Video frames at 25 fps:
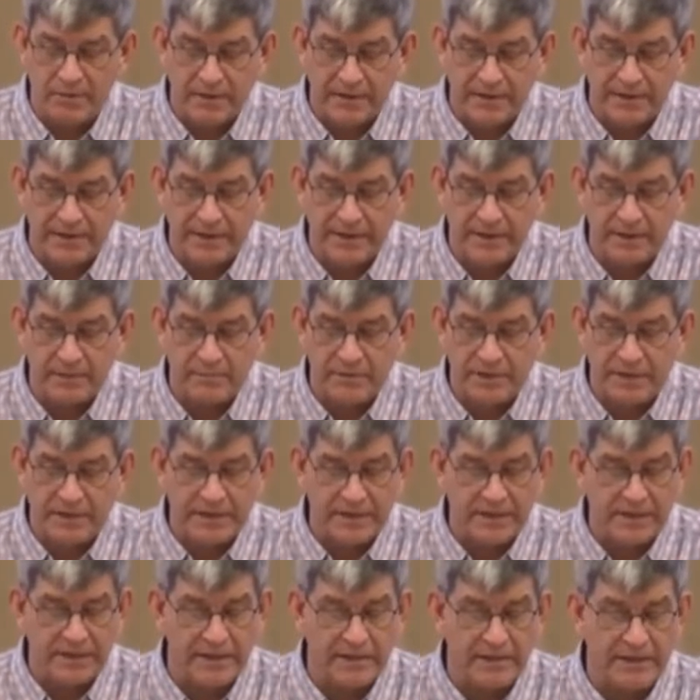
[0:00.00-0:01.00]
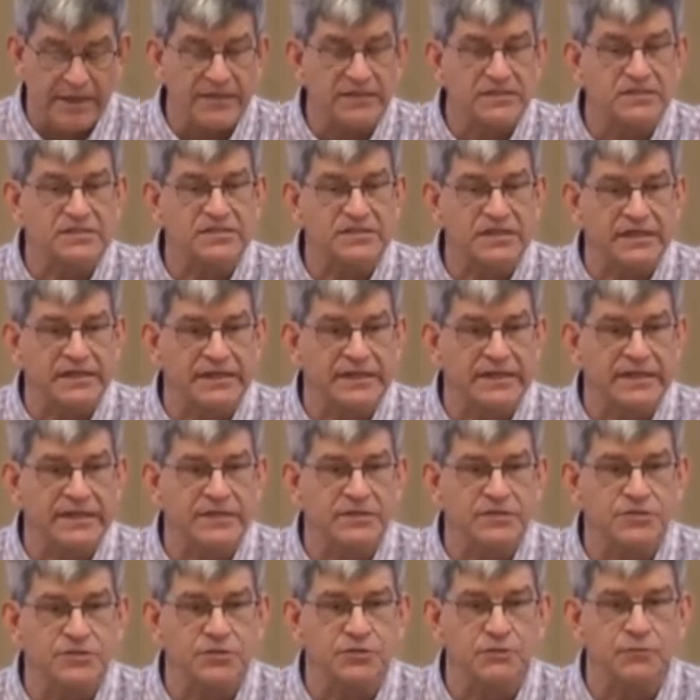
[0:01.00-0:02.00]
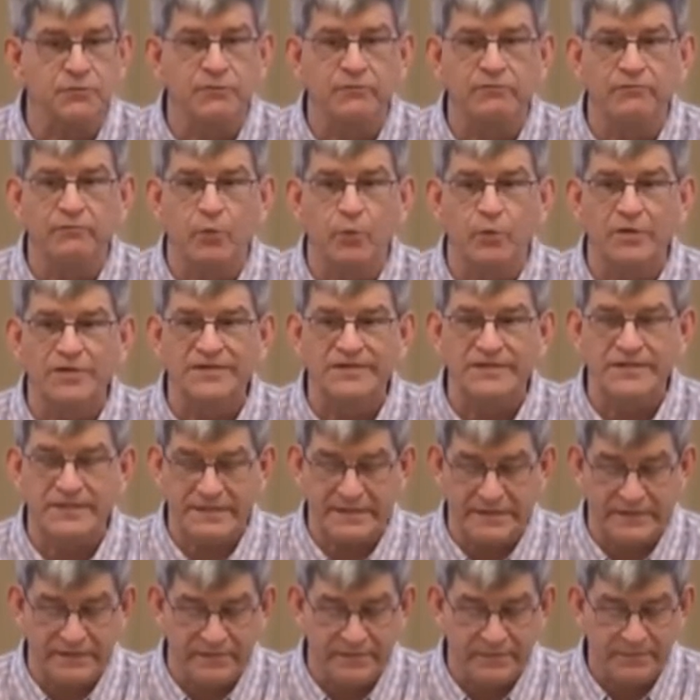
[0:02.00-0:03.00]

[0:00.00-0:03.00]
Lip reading: plan beginning next Sunday, June the 14th.